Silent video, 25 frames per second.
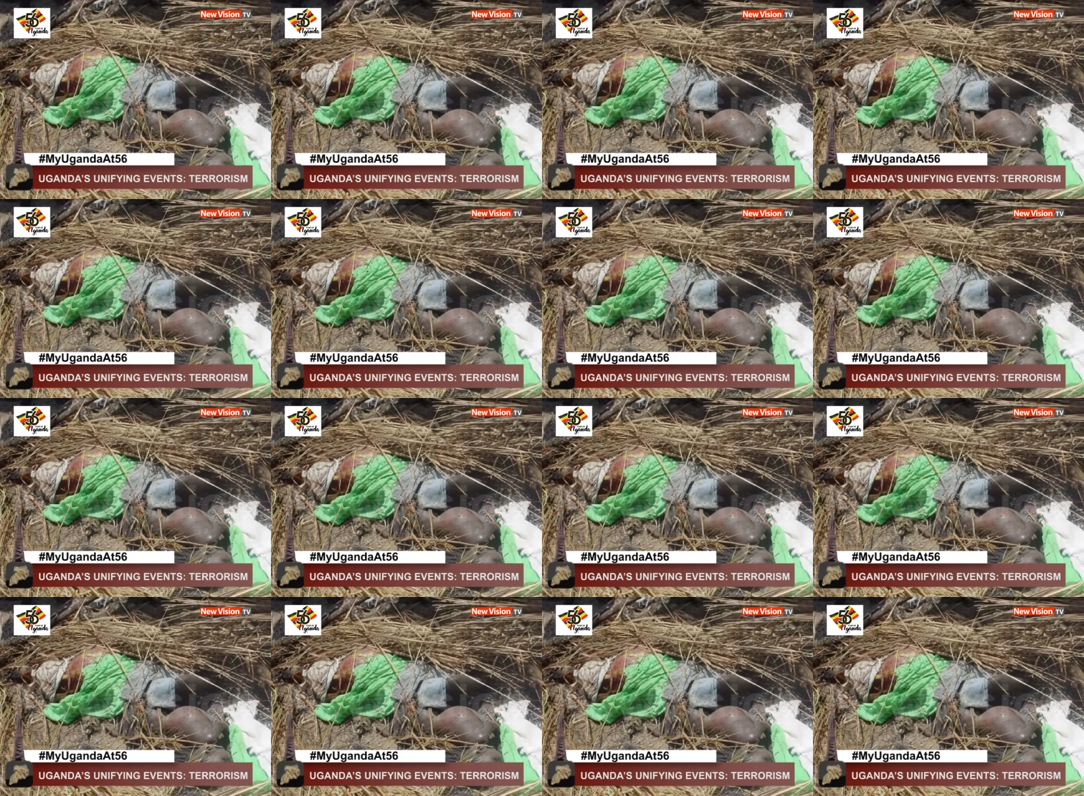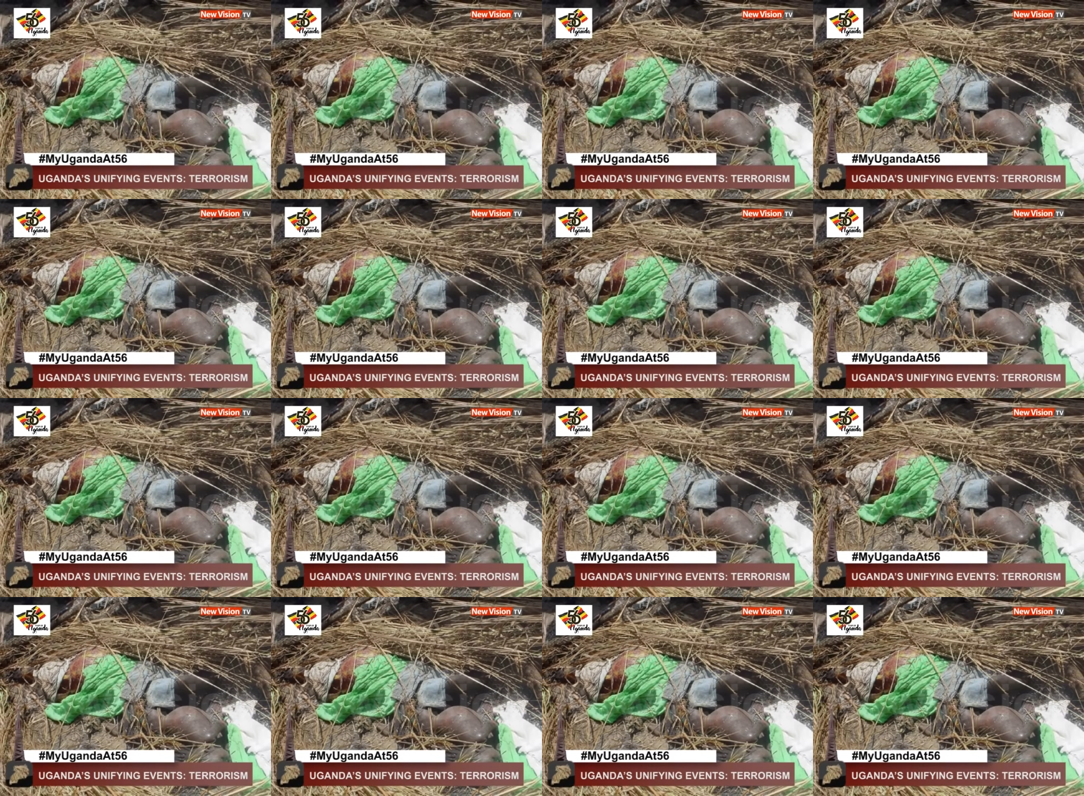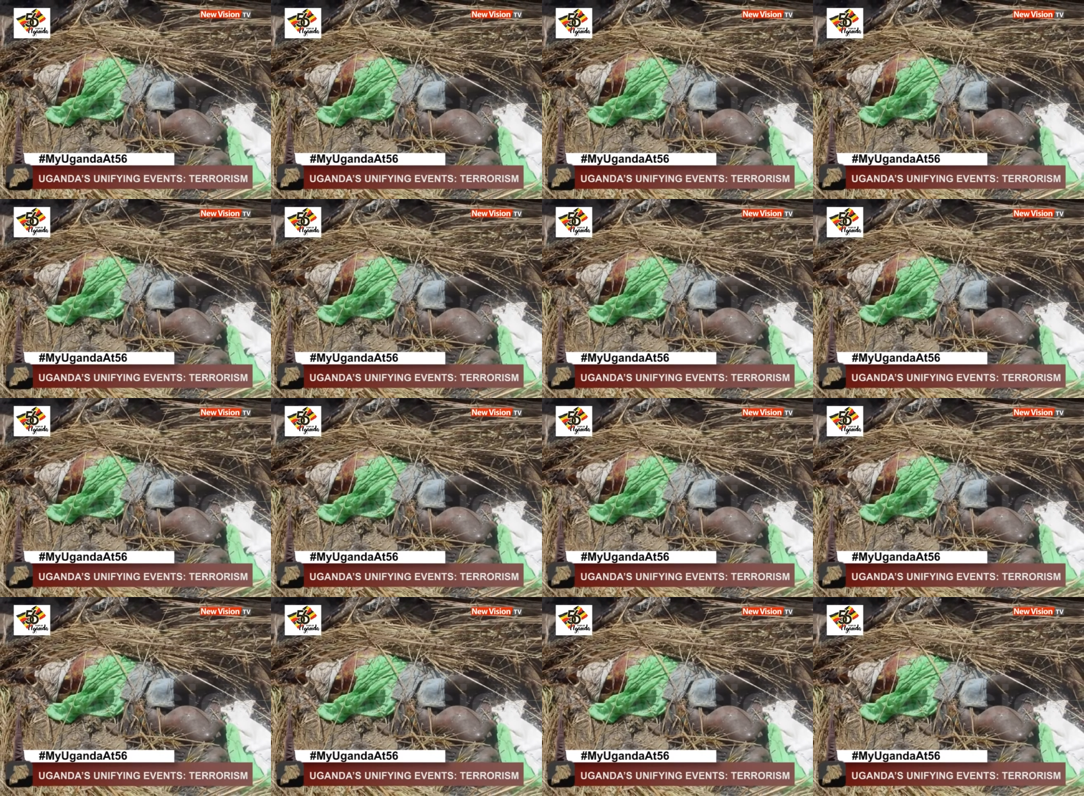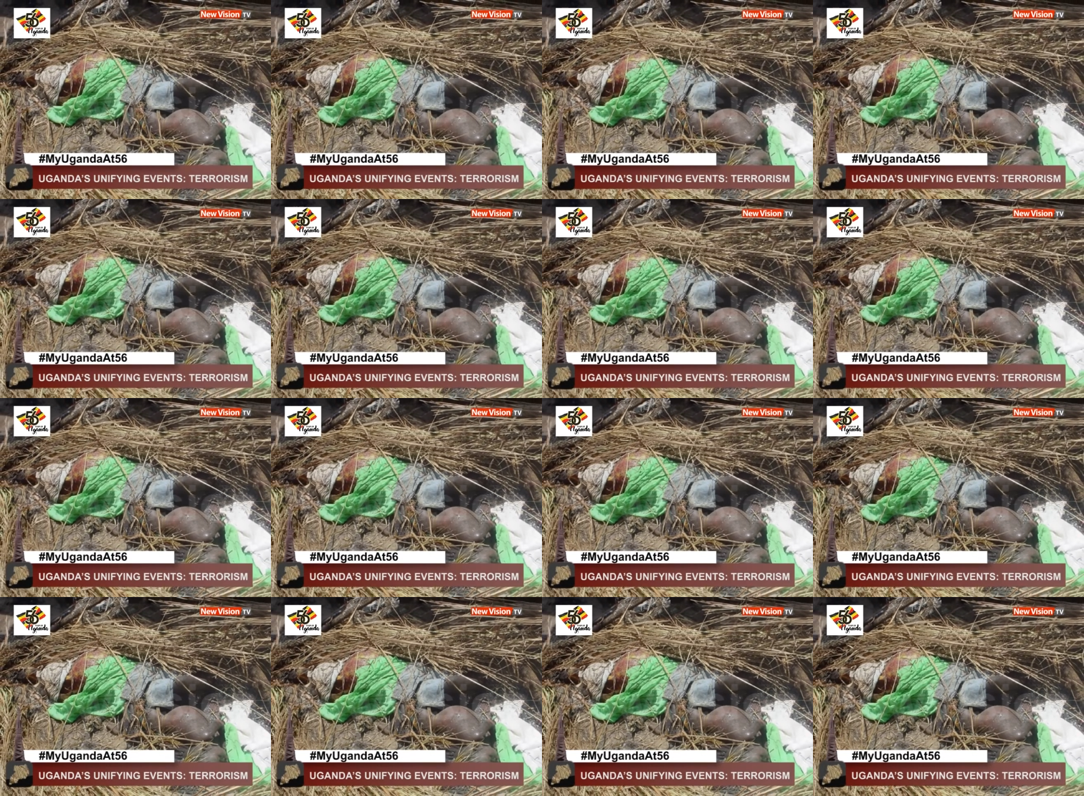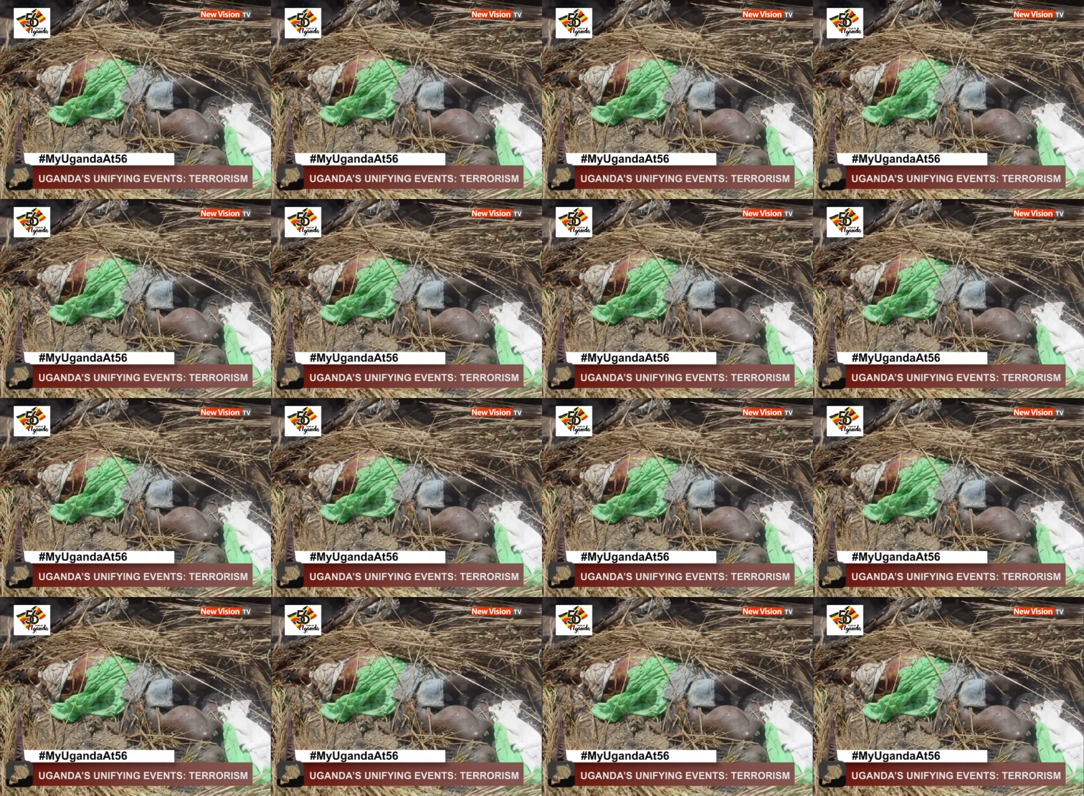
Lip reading: (no speaker visible)